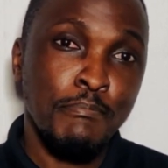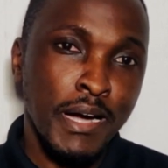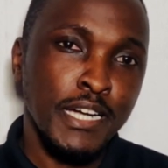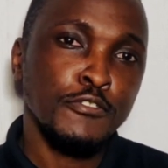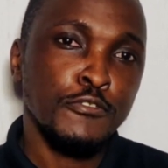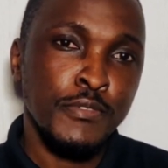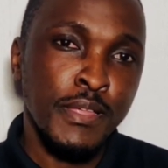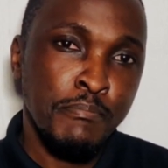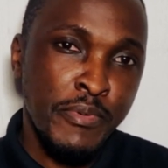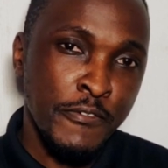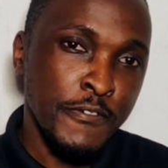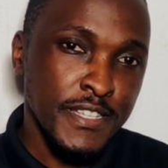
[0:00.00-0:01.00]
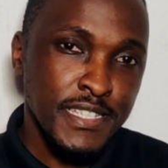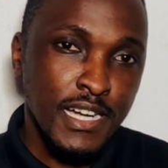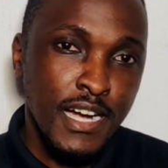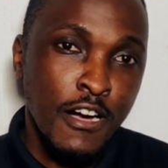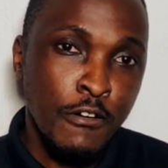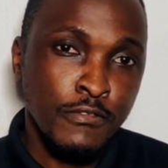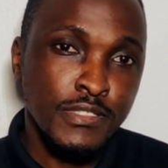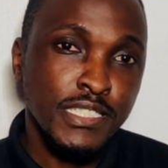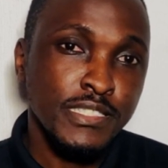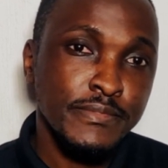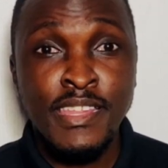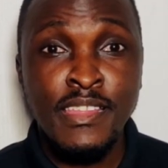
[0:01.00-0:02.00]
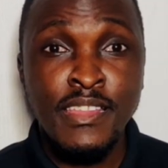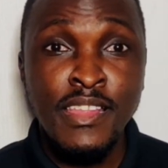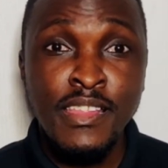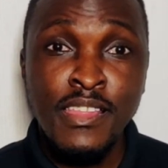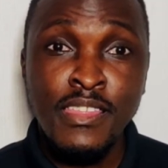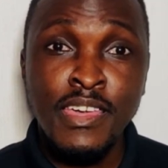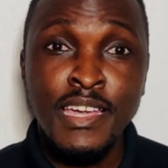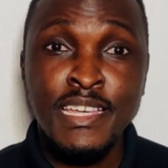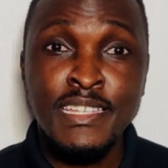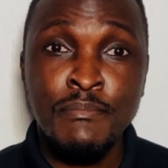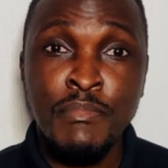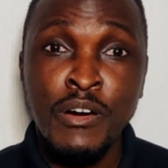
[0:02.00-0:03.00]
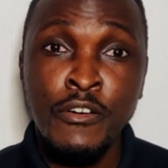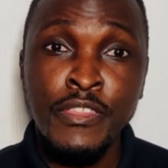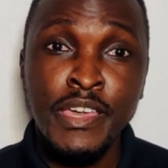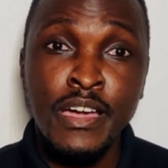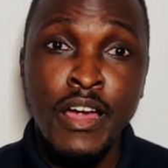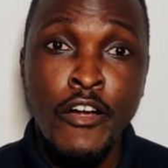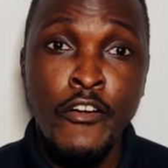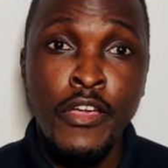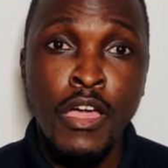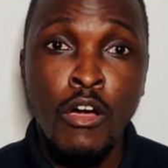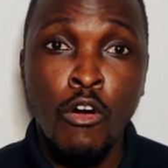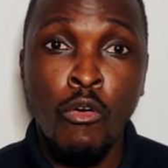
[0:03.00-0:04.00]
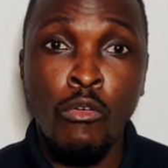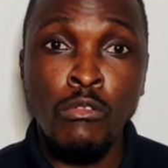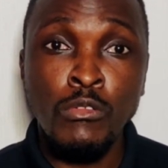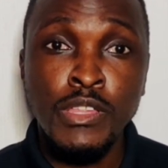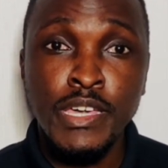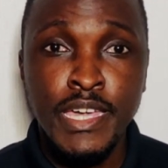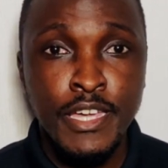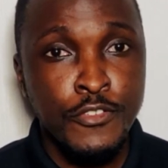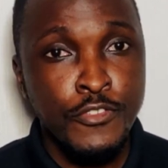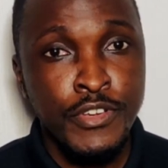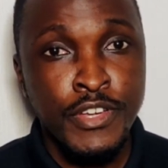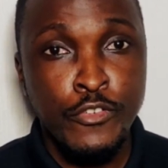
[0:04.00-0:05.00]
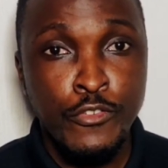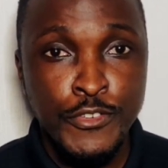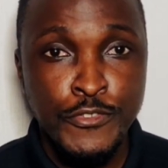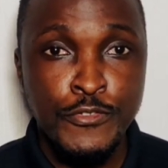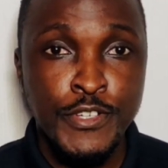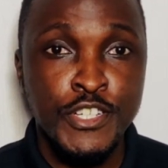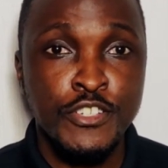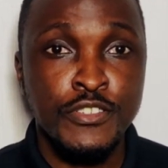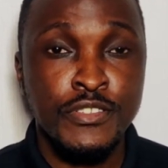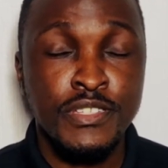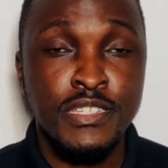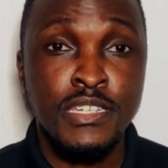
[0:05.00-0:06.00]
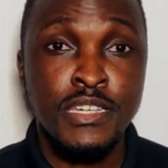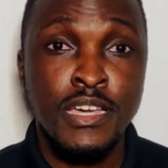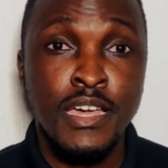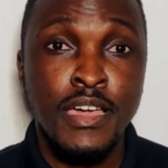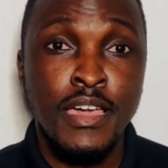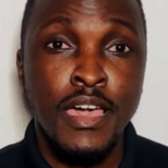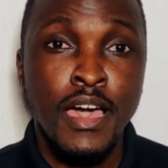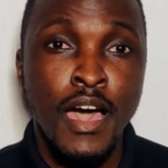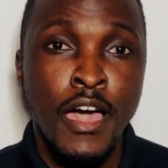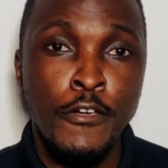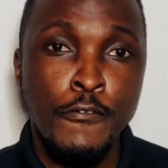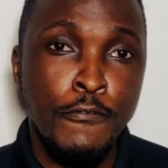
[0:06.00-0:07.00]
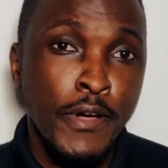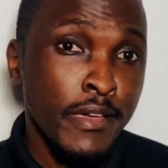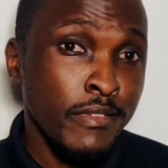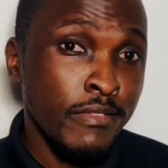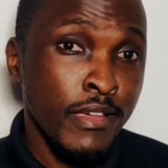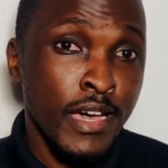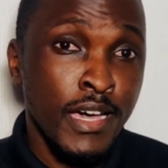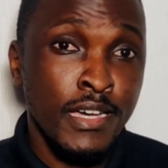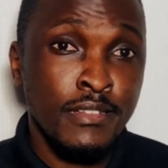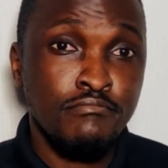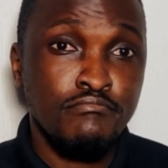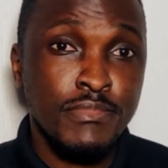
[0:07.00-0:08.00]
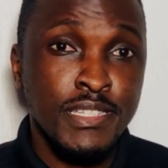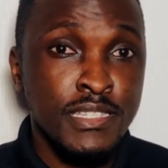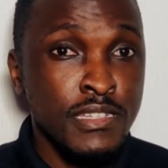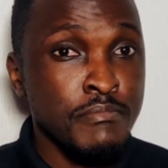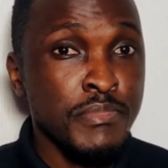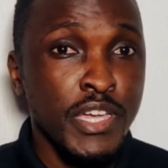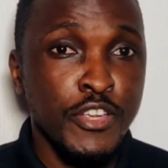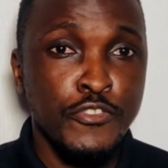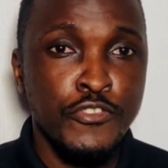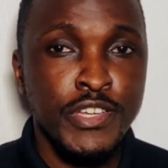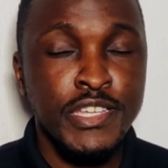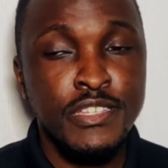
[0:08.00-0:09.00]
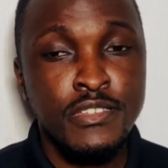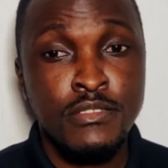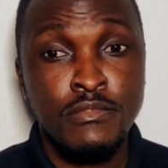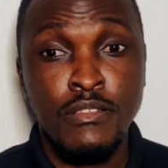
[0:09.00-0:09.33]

back to the previous account. Then another thing is about the carrier or the country restrictions. I find that some countries,